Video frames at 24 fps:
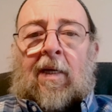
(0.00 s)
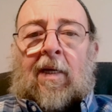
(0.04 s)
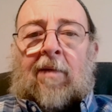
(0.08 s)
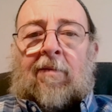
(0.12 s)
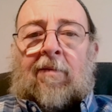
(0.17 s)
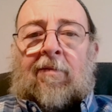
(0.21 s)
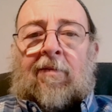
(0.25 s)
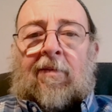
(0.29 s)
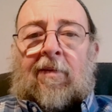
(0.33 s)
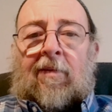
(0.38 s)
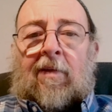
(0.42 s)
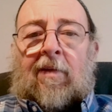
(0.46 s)

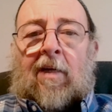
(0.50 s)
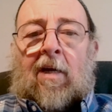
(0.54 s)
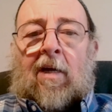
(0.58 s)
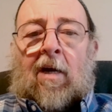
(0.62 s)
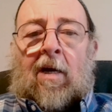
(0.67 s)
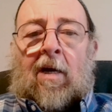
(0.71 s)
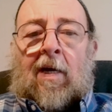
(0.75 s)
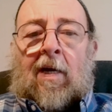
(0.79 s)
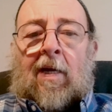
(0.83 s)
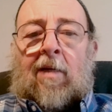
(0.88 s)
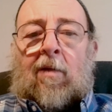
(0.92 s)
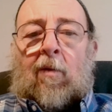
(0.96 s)
of
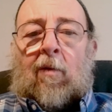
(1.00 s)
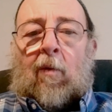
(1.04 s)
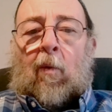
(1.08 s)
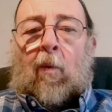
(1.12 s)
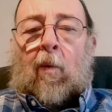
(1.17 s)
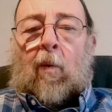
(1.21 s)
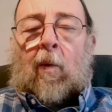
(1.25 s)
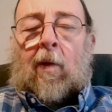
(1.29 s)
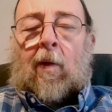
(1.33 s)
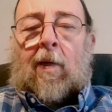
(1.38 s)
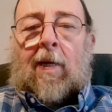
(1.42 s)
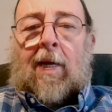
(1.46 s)
God
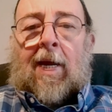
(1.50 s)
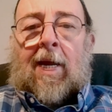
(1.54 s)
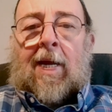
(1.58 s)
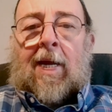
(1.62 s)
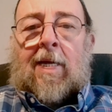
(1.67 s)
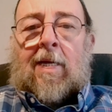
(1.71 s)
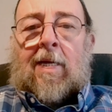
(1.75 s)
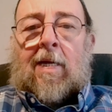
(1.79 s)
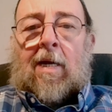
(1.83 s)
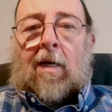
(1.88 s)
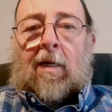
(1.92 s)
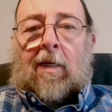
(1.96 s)
or
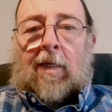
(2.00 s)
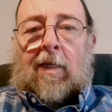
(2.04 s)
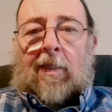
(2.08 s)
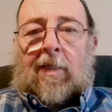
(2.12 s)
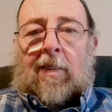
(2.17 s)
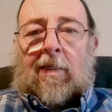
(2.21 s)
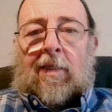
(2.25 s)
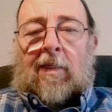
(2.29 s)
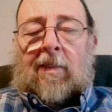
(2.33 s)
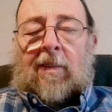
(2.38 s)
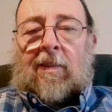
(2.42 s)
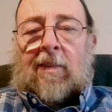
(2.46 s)
a
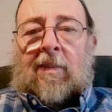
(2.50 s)
God.